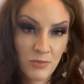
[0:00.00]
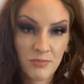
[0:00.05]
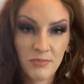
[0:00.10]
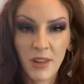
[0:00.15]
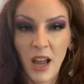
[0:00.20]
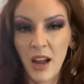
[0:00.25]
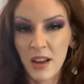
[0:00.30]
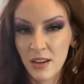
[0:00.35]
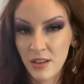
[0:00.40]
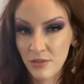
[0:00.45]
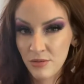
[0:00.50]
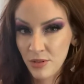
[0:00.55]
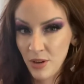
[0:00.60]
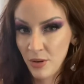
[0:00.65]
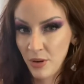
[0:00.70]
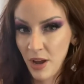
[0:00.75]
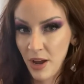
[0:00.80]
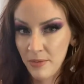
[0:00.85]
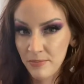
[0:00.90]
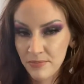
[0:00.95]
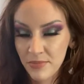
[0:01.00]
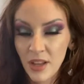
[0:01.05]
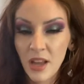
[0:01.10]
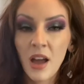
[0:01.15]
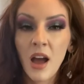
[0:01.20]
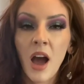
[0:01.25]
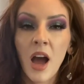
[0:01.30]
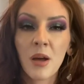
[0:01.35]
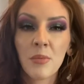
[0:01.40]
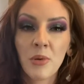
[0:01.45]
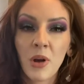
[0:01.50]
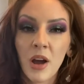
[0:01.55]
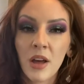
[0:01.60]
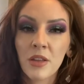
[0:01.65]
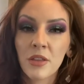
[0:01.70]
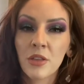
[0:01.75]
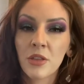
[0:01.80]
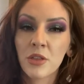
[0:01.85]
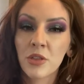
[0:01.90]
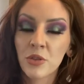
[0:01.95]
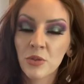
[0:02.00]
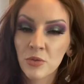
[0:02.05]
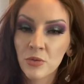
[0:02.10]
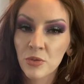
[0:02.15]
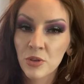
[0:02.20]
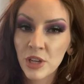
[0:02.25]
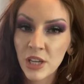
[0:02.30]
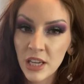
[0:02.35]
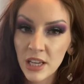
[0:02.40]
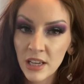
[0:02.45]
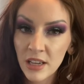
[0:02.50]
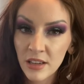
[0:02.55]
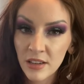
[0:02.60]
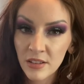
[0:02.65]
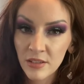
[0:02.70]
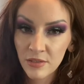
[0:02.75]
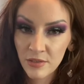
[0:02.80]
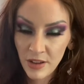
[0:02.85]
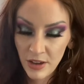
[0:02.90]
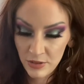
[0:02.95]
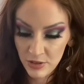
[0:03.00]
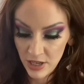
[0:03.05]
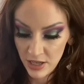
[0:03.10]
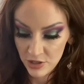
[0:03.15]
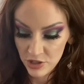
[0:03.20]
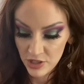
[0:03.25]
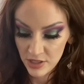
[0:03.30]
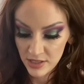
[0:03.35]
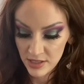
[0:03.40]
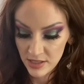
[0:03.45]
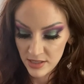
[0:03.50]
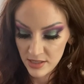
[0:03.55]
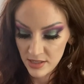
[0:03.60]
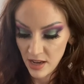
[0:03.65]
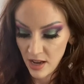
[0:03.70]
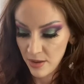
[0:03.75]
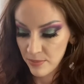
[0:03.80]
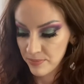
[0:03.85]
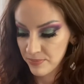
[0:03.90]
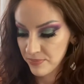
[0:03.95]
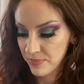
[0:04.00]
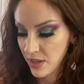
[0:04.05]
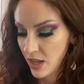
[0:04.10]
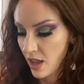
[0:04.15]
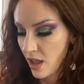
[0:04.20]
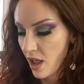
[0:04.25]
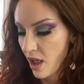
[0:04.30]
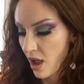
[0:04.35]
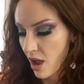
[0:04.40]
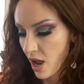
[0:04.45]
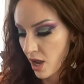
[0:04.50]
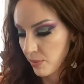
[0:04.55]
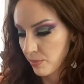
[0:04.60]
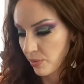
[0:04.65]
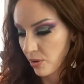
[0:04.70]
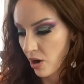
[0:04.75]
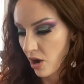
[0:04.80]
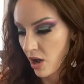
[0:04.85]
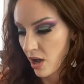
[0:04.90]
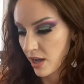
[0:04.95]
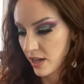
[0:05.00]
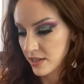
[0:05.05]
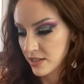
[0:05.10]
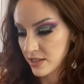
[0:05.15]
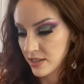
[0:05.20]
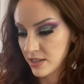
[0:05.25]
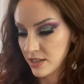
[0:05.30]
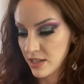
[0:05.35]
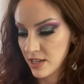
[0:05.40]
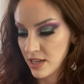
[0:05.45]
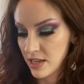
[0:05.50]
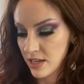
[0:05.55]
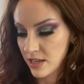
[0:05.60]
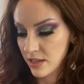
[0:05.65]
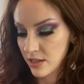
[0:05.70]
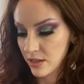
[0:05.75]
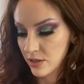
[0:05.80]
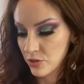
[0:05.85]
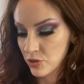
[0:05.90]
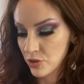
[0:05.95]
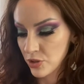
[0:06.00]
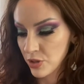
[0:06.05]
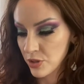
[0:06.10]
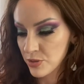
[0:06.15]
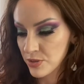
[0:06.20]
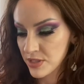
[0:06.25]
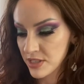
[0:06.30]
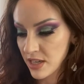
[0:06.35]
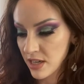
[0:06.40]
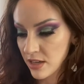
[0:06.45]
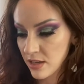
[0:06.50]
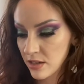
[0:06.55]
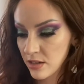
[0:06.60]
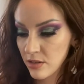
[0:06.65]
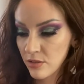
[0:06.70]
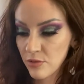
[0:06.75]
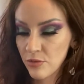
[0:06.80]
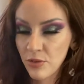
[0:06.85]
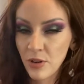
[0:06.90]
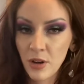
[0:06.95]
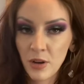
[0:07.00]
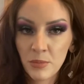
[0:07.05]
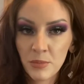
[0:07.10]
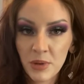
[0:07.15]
Kind of, okay. I brought 3 foundations this time. I brought the True Skin from